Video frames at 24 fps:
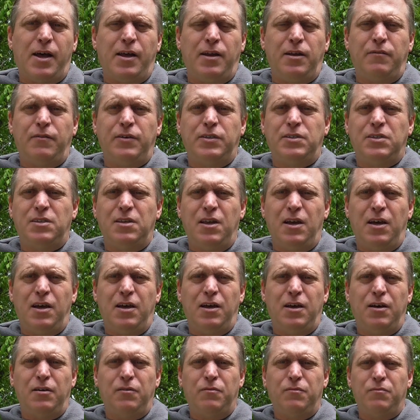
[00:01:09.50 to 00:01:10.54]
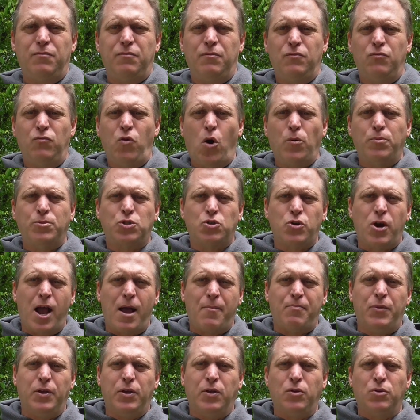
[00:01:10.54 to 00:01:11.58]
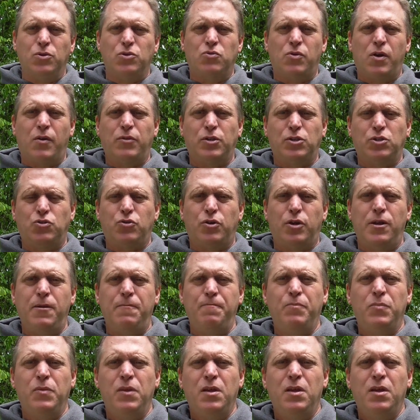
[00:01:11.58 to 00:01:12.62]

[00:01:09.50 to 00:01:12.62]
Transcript: kind of a uh, rope strap that goes around the tree.